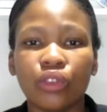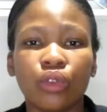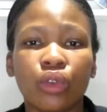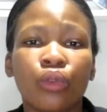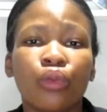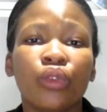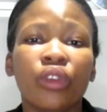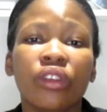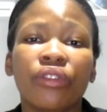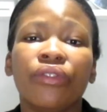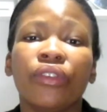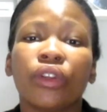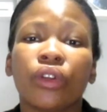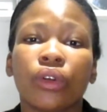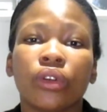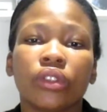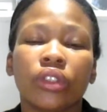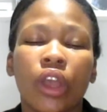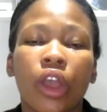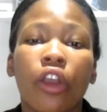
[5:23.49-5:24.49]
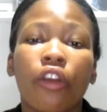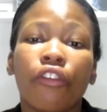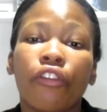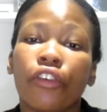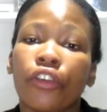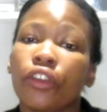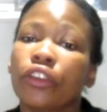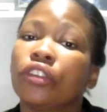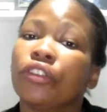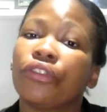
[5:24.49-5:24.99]
So it really feels good
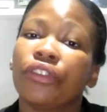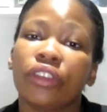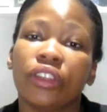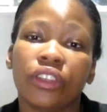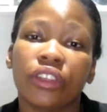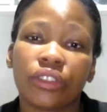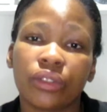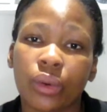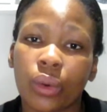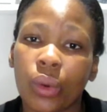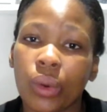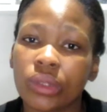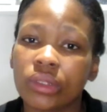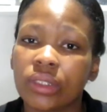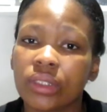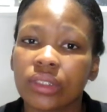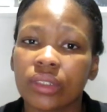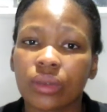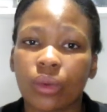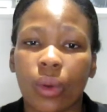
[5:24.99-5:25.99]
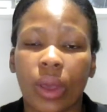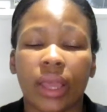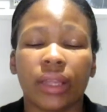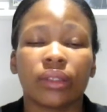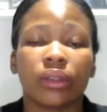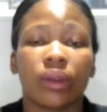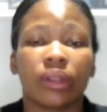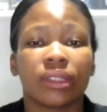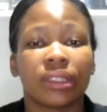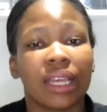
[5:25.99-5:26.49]
for you to finish the courses
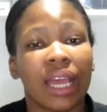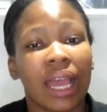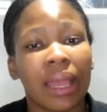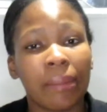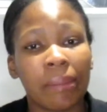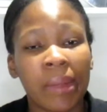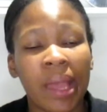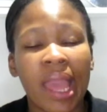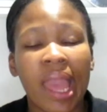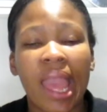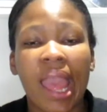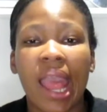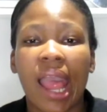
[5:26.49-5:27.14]
quite on time.